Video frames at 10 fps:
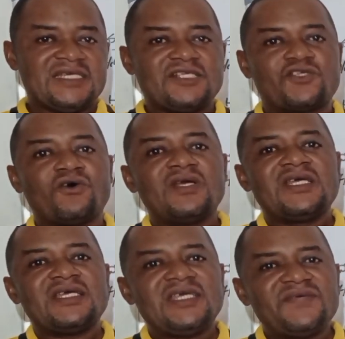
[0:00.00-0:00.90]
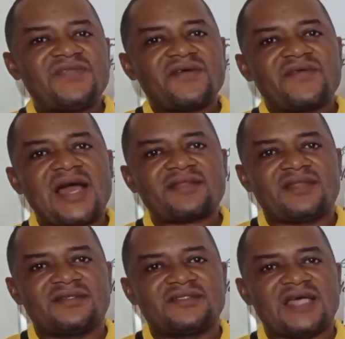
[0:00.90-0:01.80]
So, if the
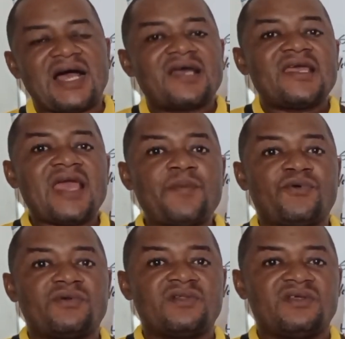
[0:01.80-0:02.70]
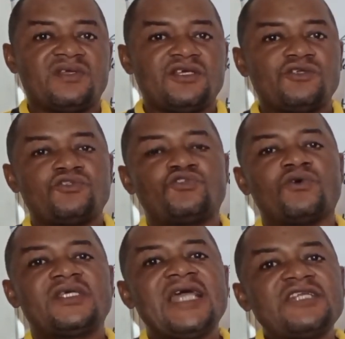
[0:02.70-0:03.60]
reactants are able
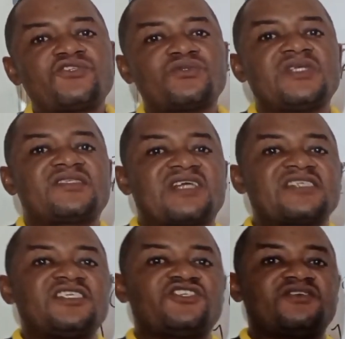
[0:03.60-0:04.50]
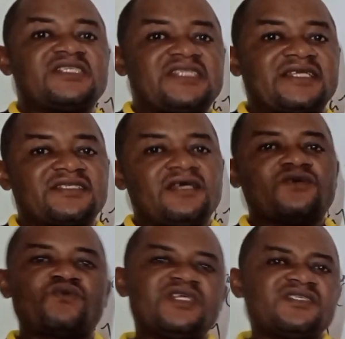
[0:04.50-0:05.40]
to get to the transition state,
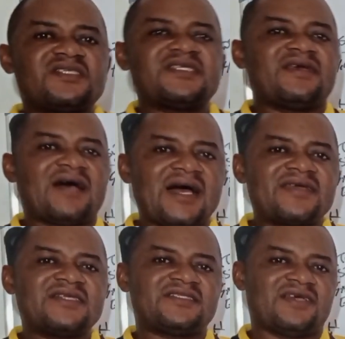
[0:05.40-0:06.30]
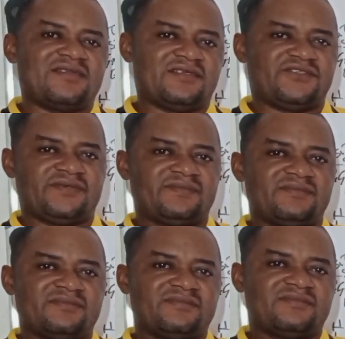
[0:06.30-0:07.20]
which is the highest energy,
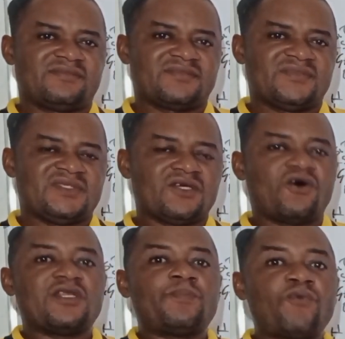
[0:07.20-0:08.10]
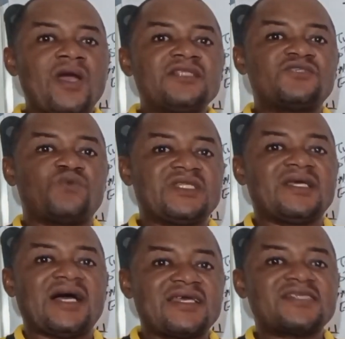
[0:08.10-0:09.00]
or the point with the
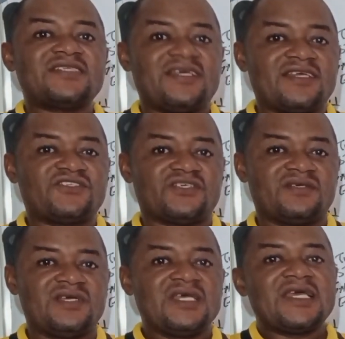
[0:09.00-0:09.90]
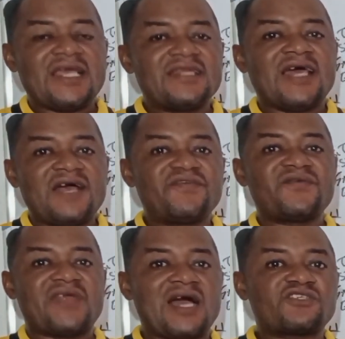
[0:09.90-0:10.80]
highest energy in
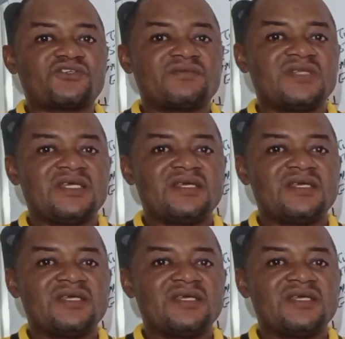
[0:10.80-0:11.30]
every reaction,